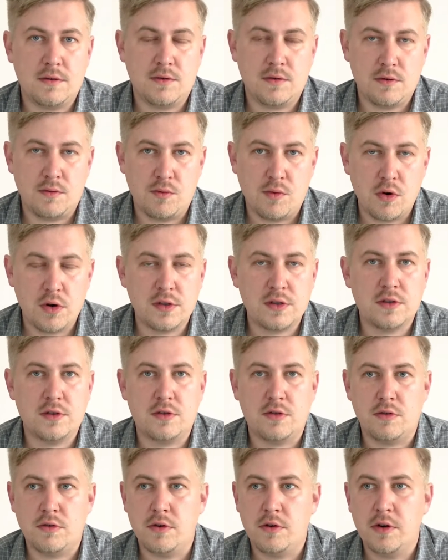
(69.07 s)
want
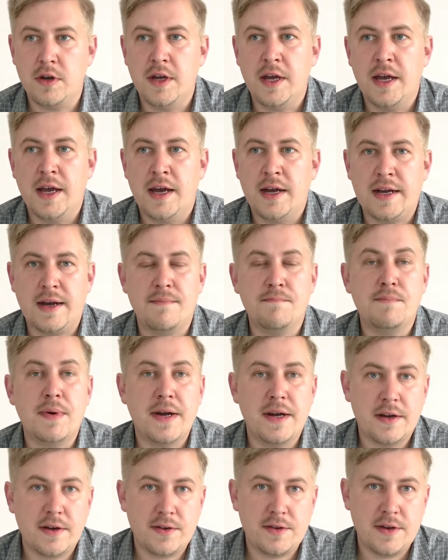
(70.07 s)
to
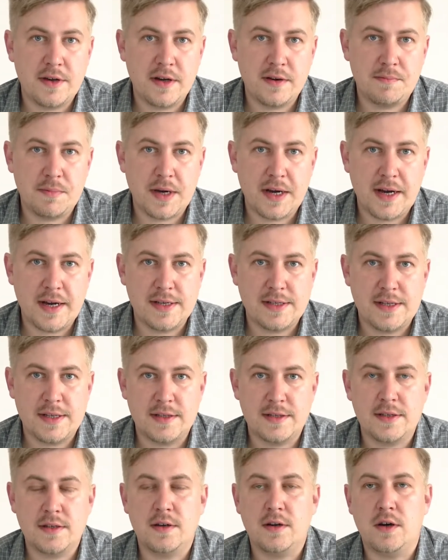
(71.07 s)
compare their
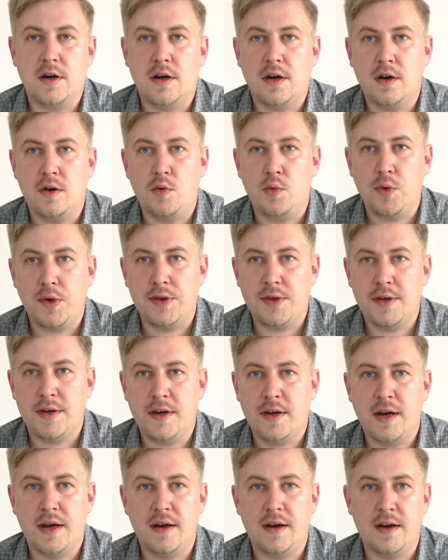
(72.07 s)
prices with
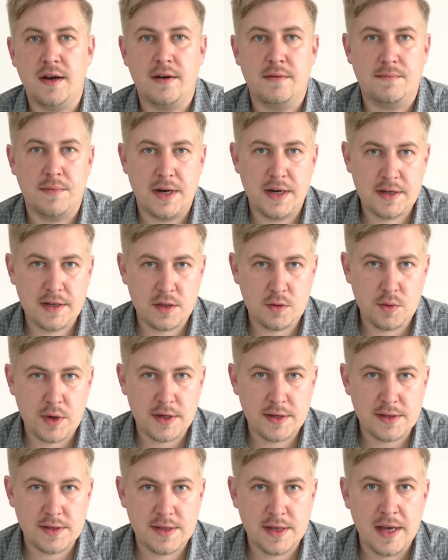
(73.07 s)
market
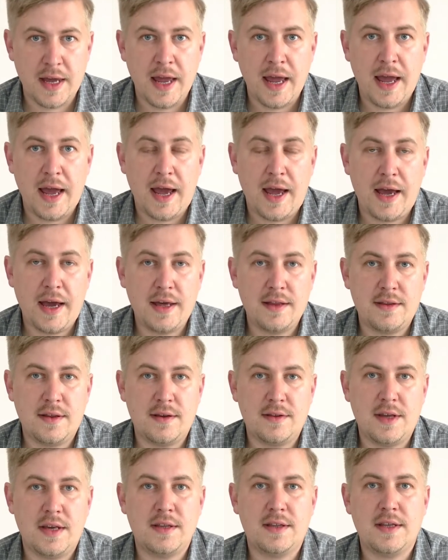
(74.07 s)
ones, and
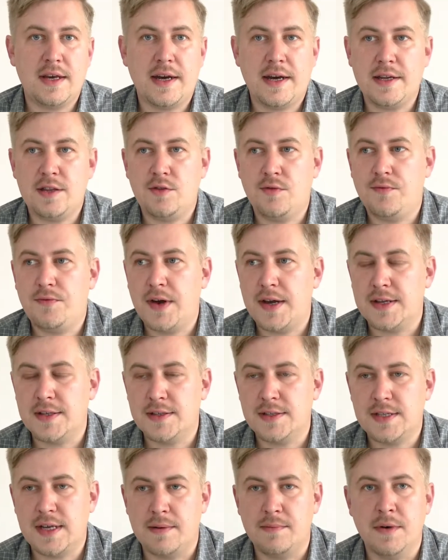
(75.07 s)
they try to find
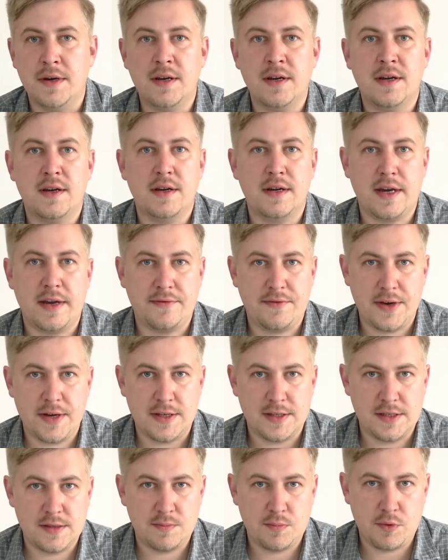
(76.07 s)
some
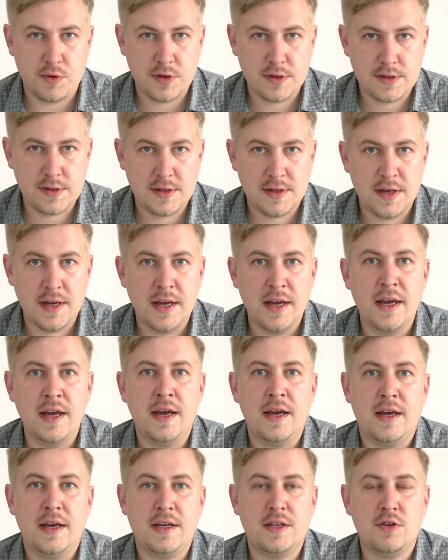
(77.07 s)
reference points
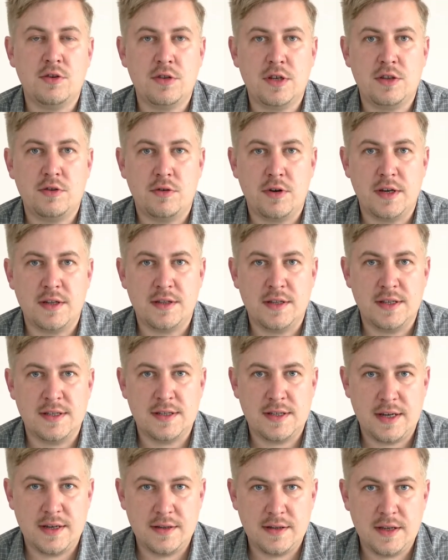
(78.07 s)
in order to
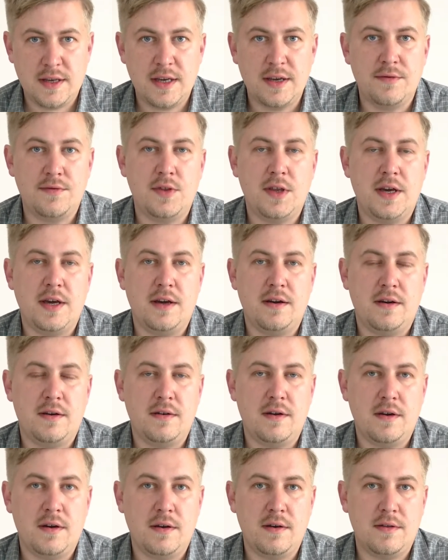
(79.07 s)
understand if
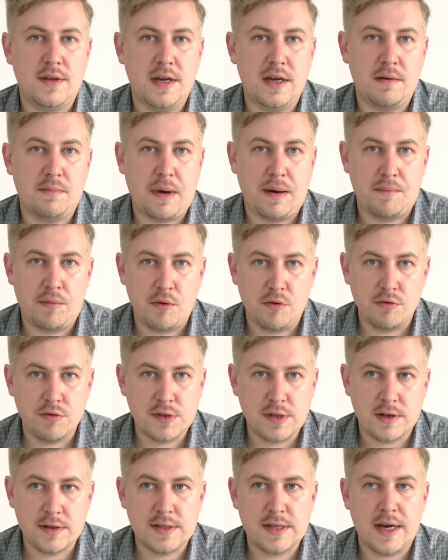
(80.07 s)
their
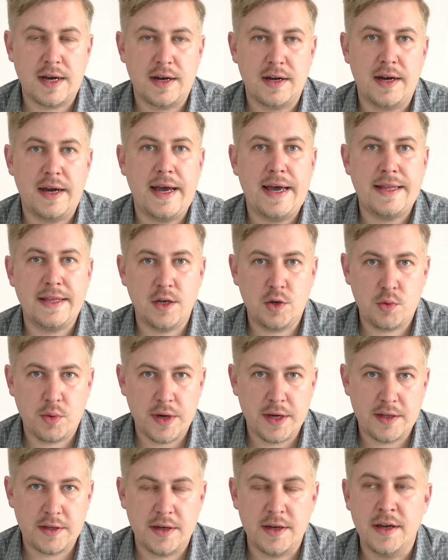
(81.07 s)
proposals are
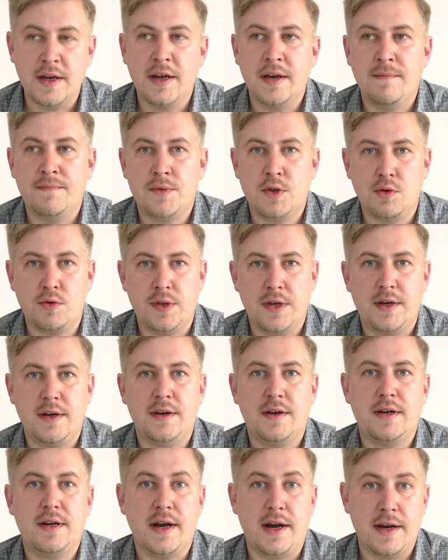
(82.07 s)
adequate to the
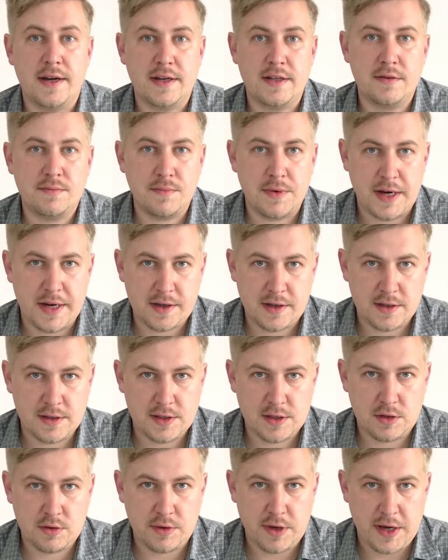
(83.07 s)
current market
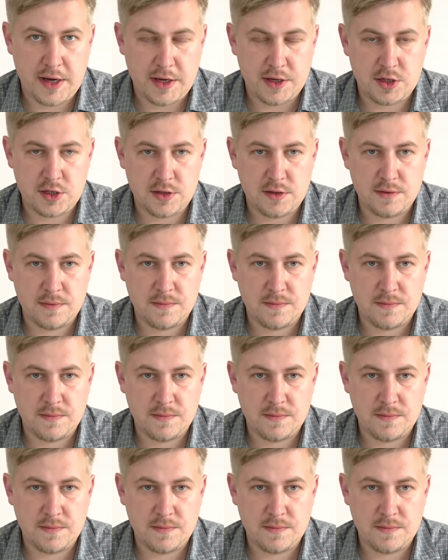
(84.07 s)
situation.